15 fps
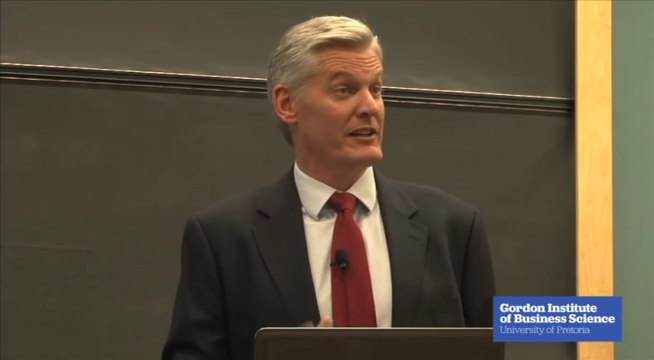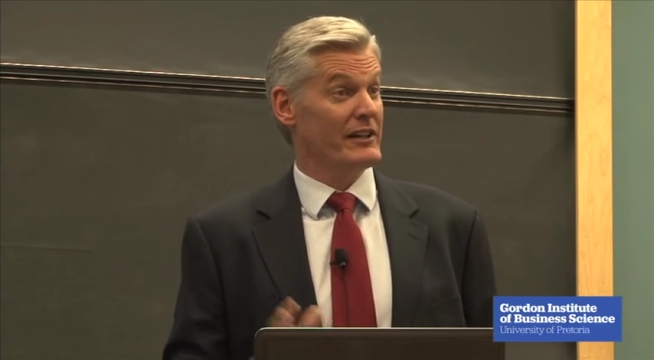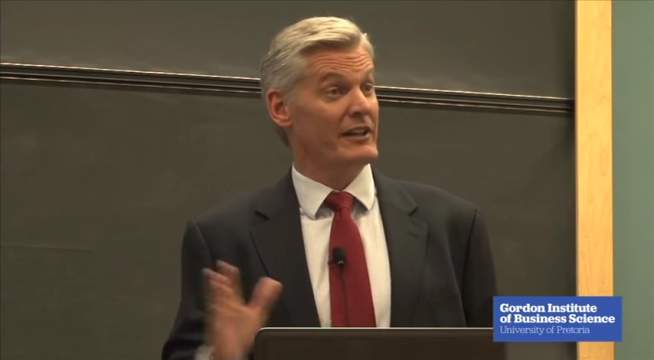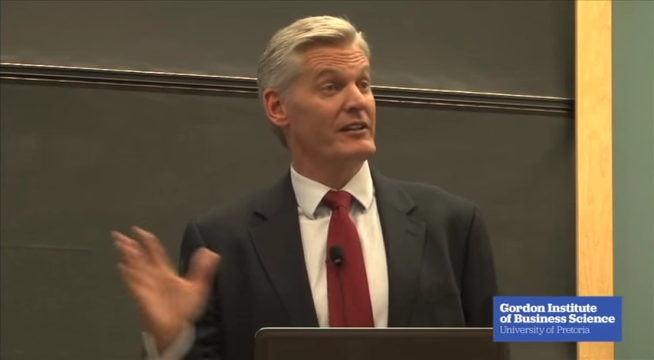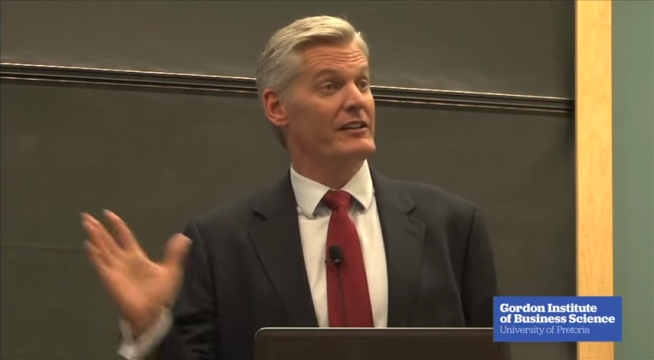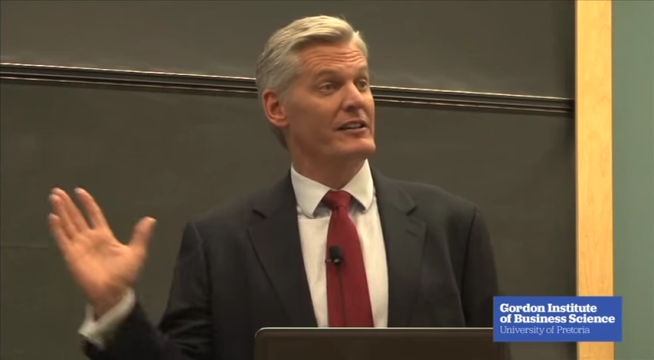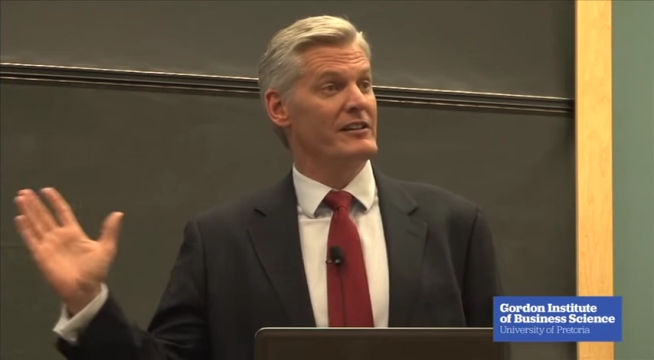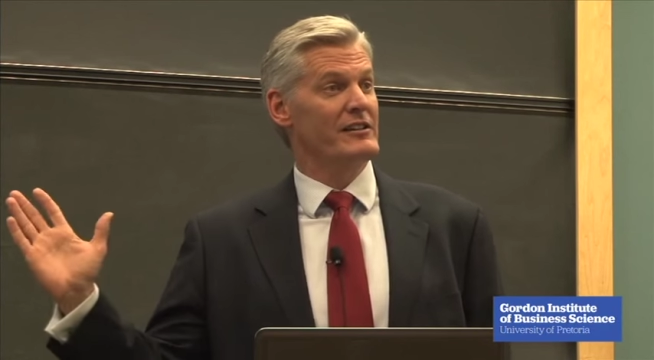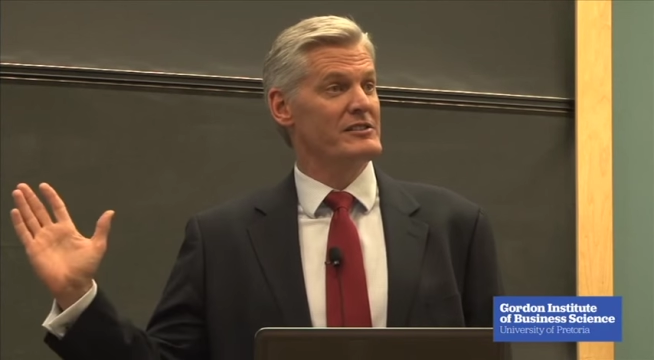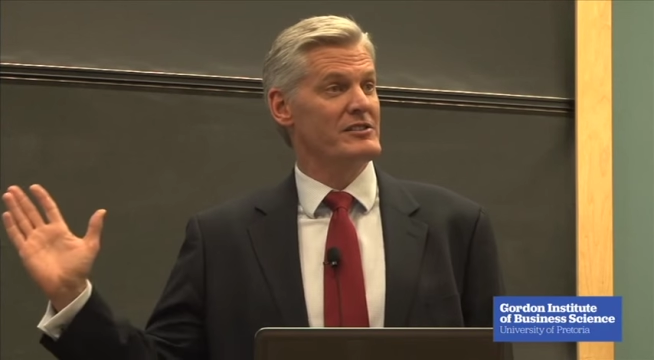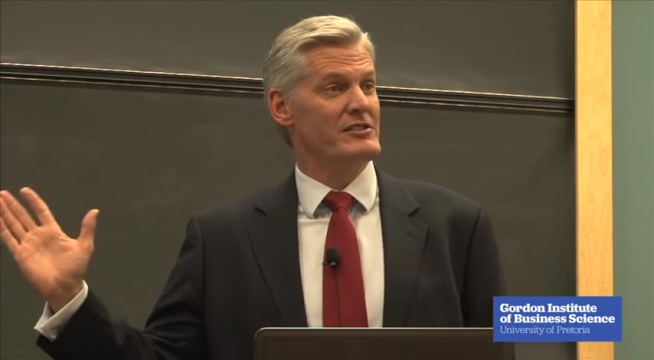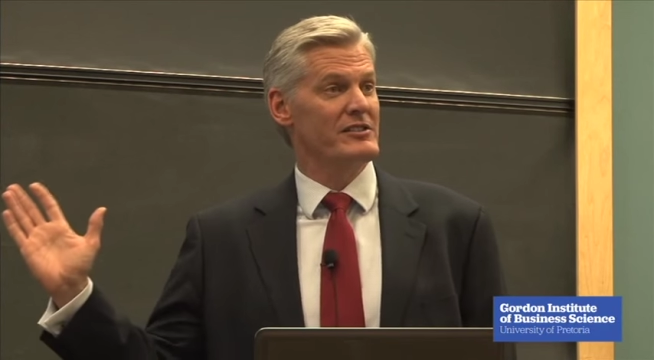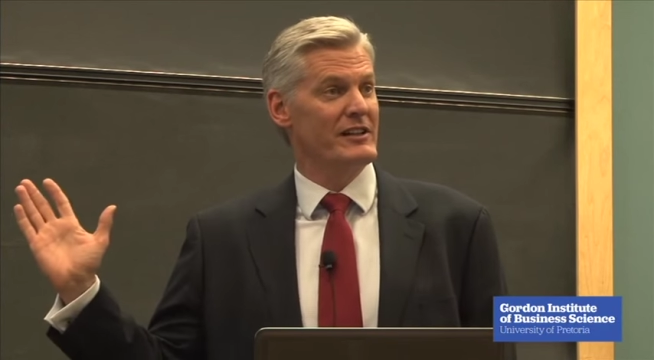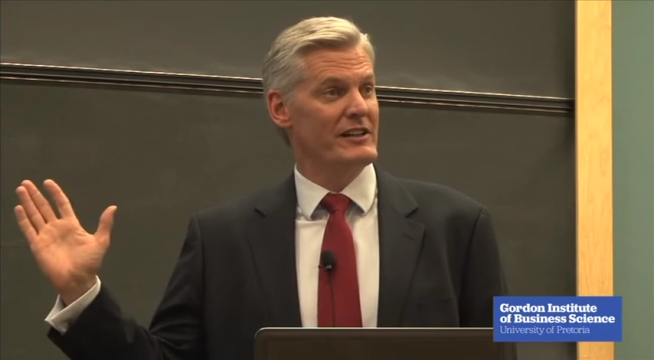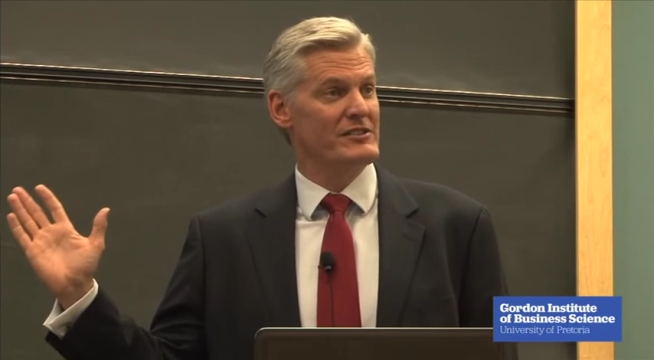And I think
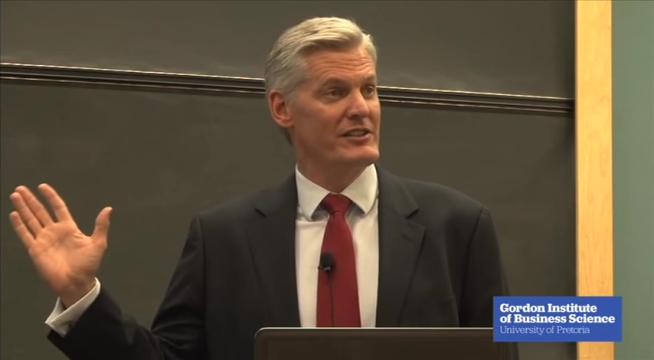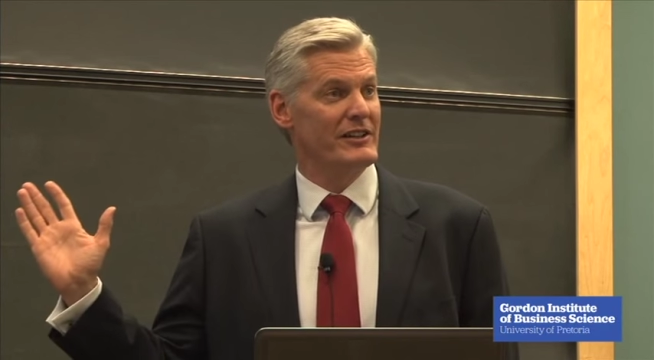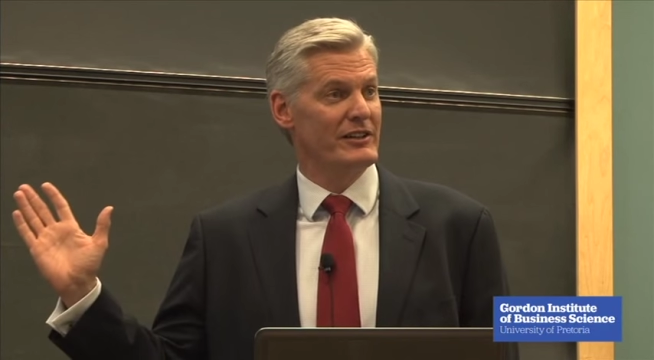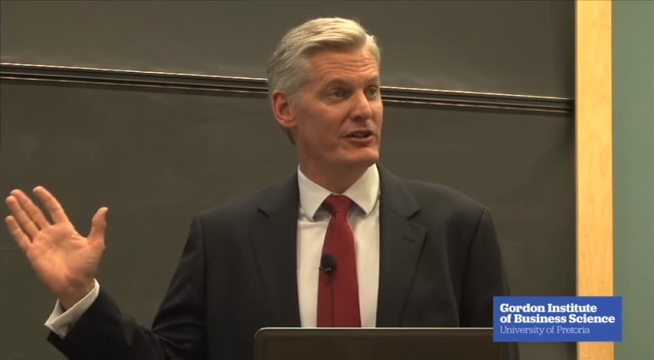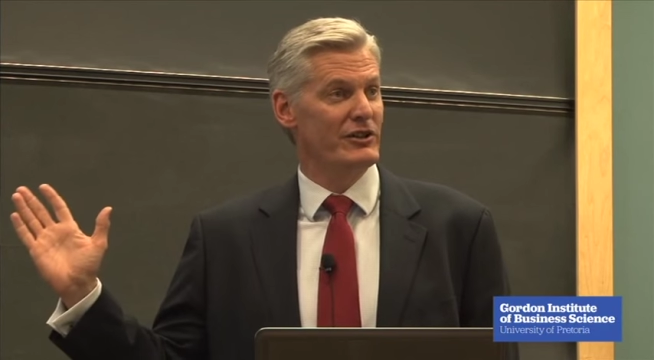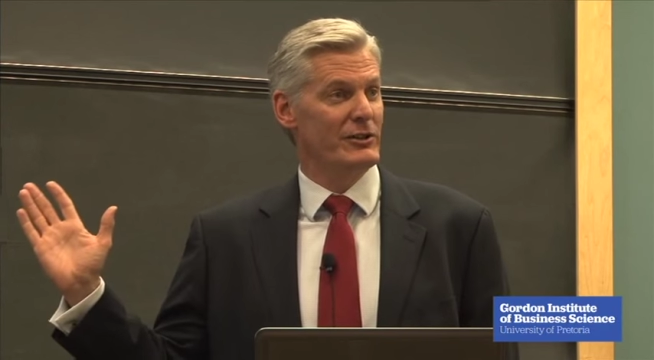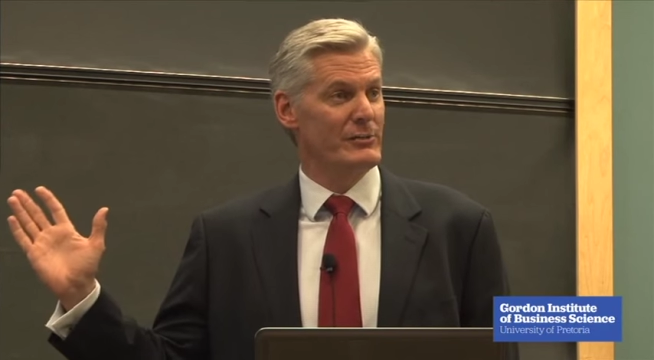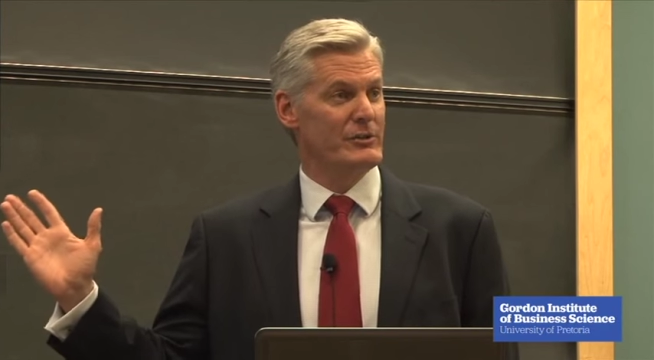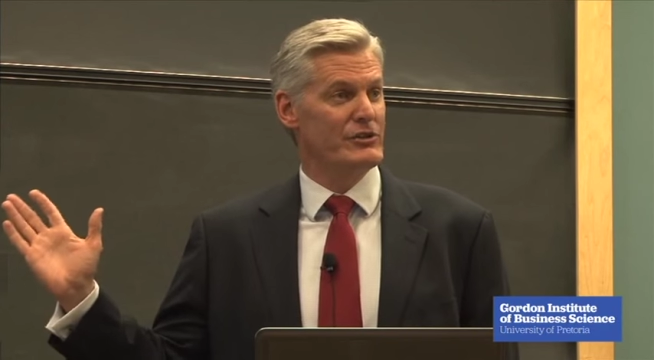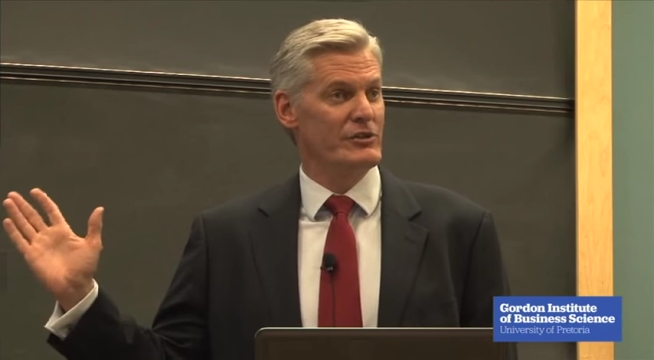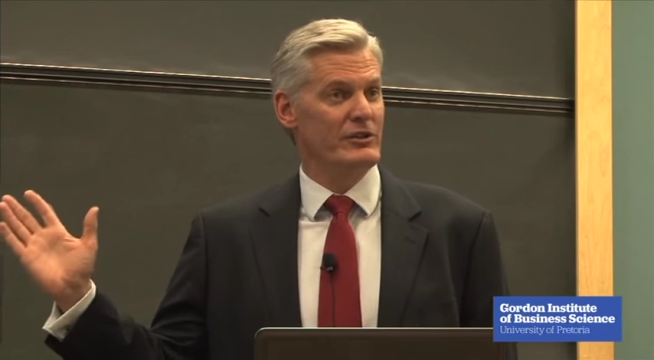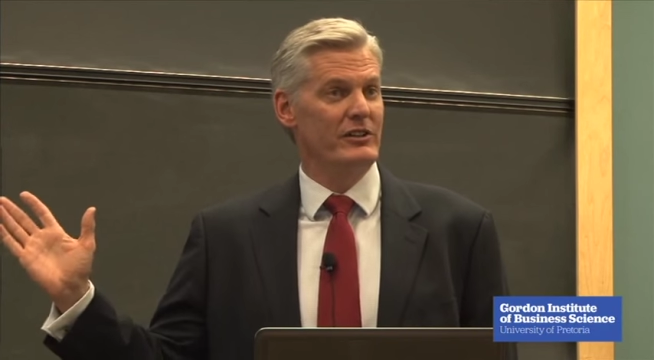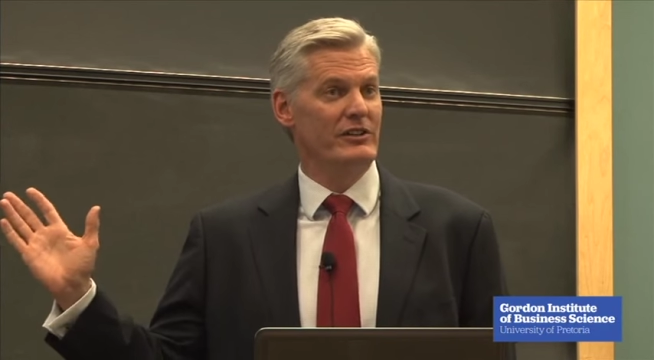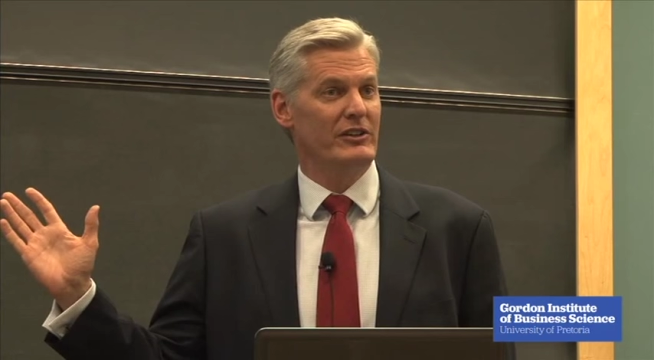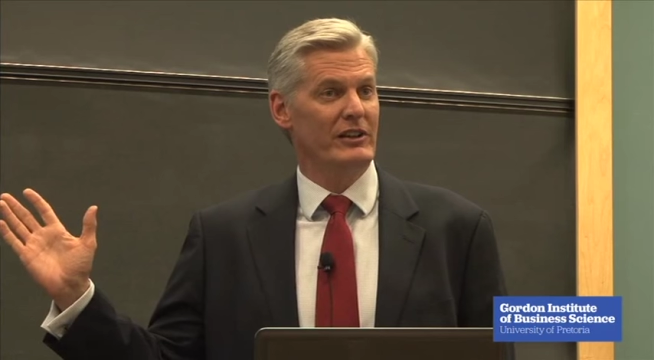this is an exciting
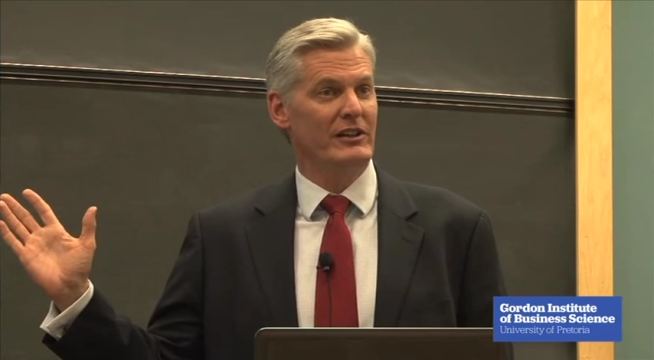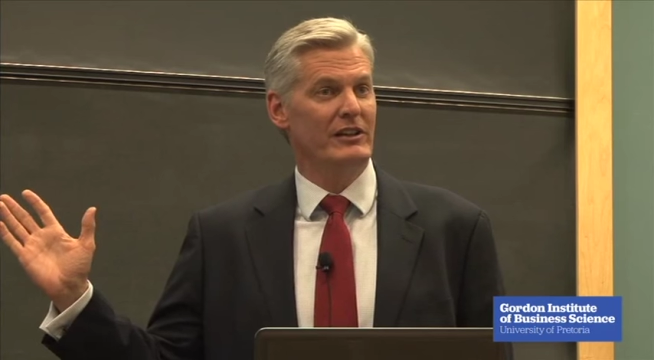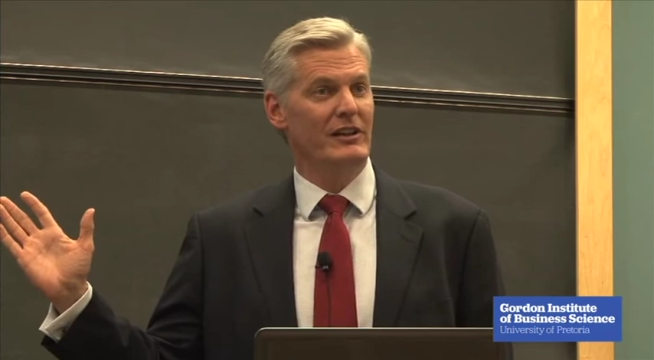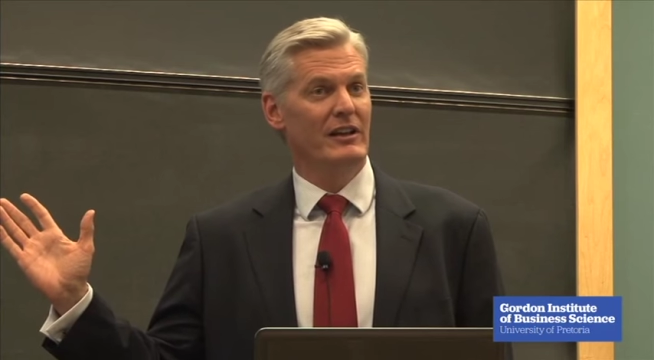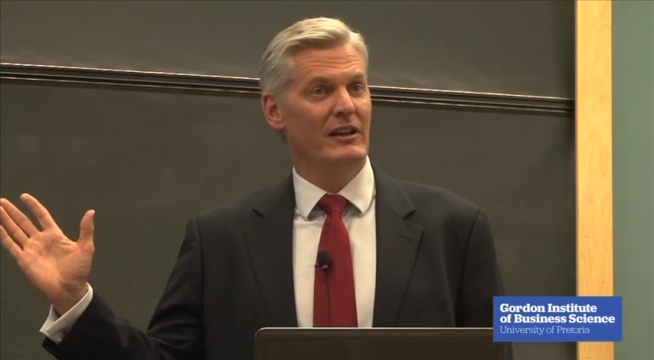opportunity